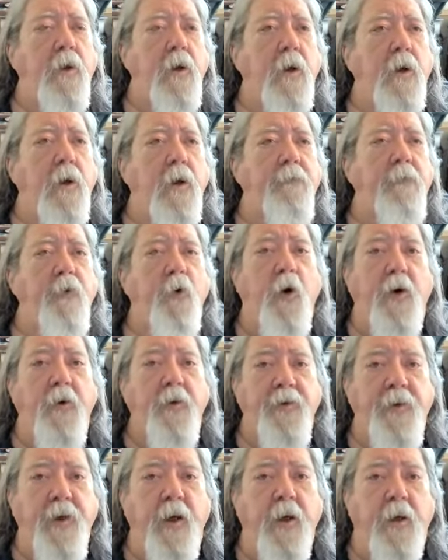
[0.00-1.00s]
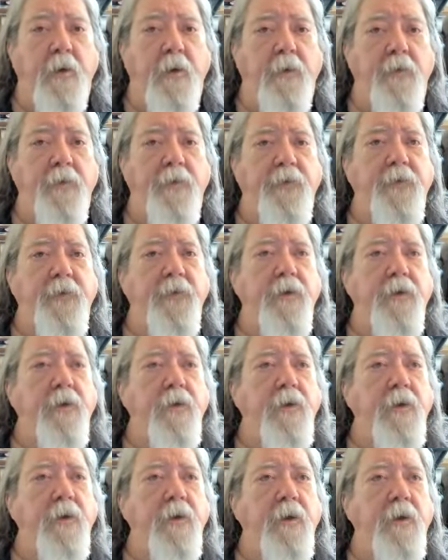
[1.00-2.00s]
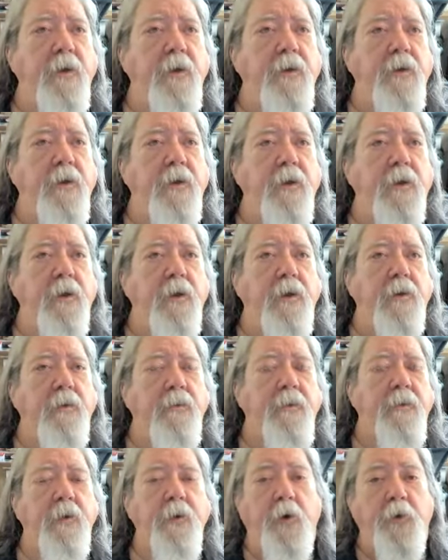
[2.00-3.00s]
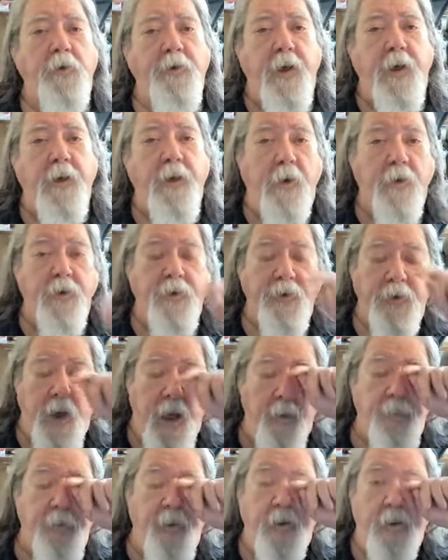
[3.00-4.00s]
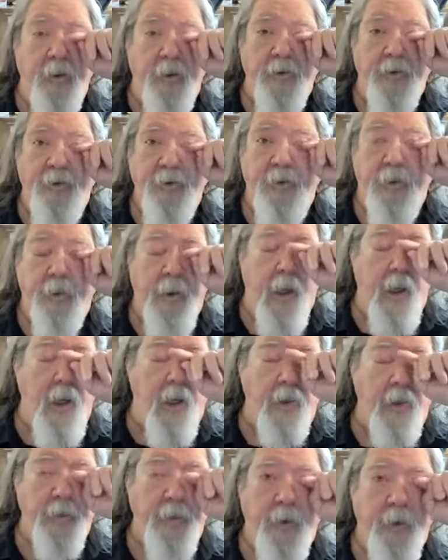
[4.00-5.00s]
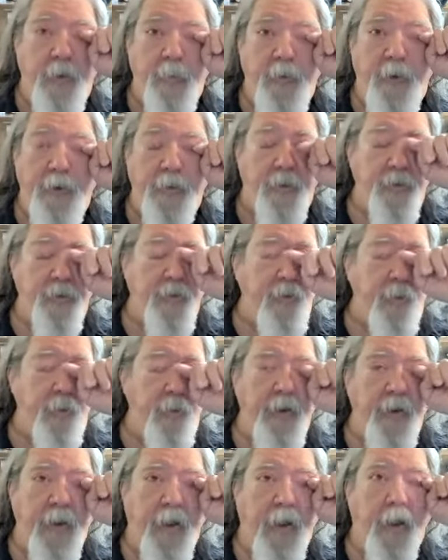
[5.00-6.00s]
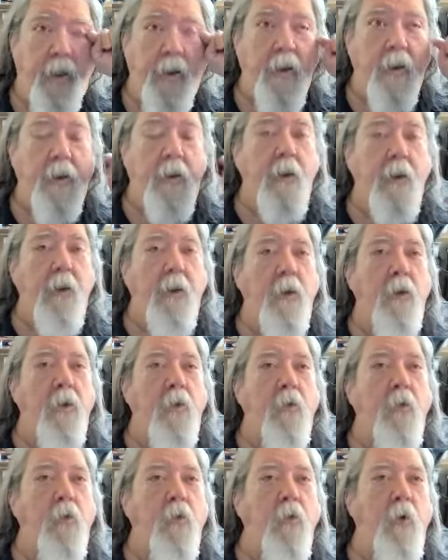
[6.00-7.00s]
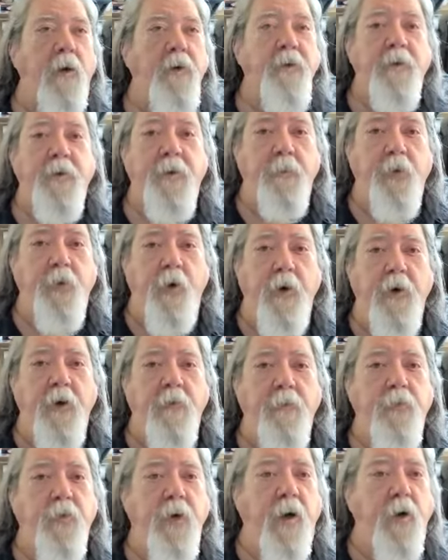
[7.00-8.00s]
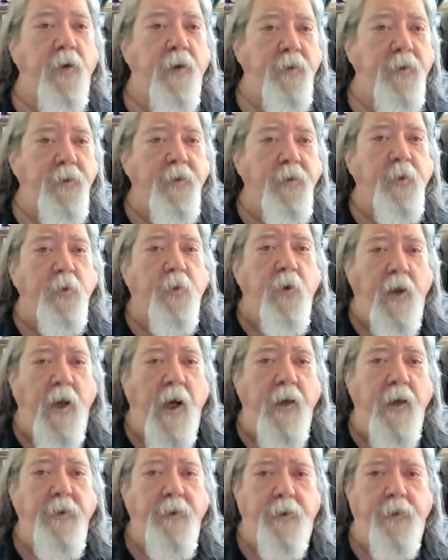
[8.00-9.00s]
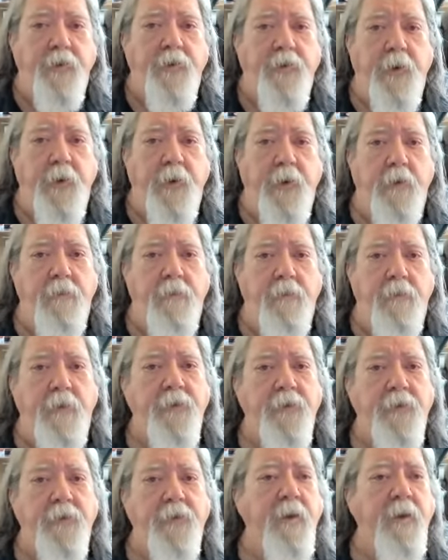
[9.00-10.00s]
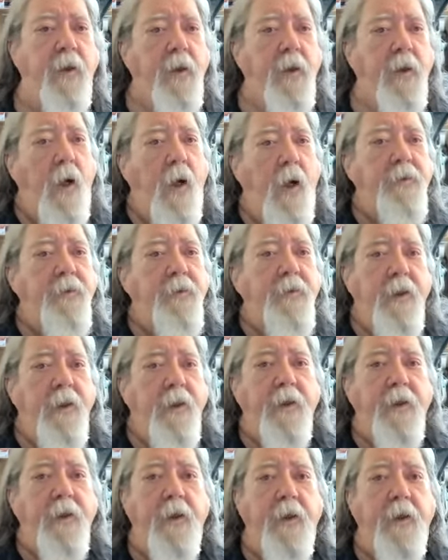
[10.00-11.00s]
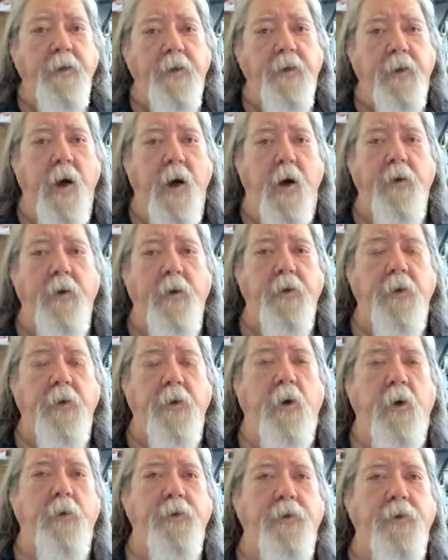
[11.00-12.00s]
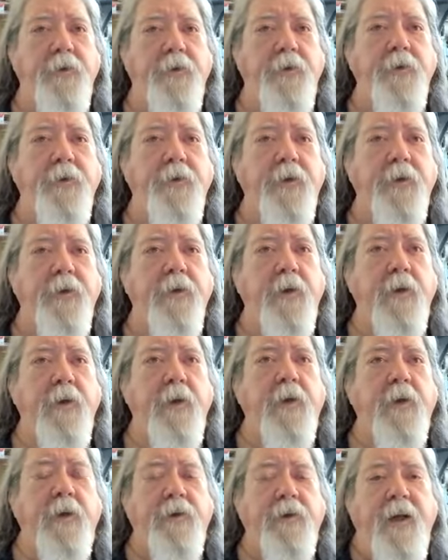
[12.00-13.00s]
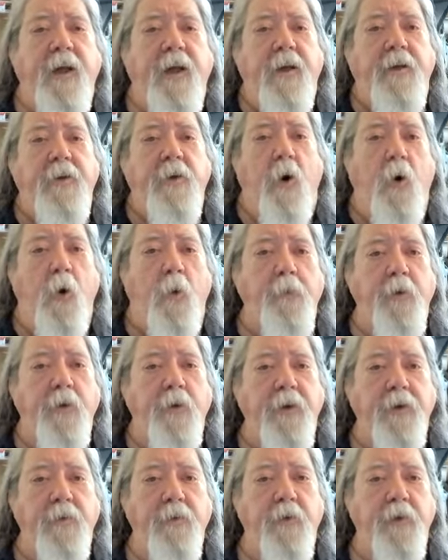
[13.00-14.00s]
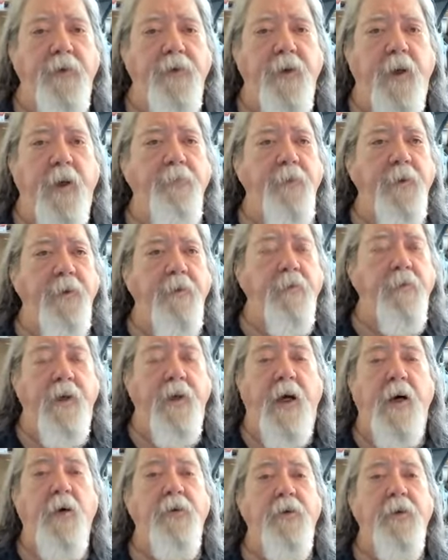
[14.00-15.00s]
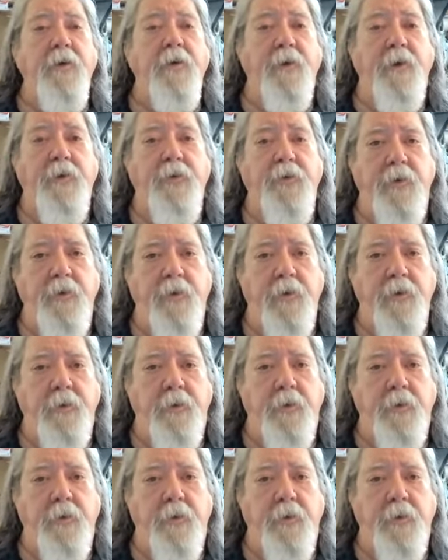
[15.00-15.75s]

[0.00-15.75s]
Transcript: uh, for ourselves in, uh, you know, take our shopping list to God, give me this, give me that, what is the point of prayer? It's to align yourself. It's like unkinking the garden hose. It's to stand open and receptive without condition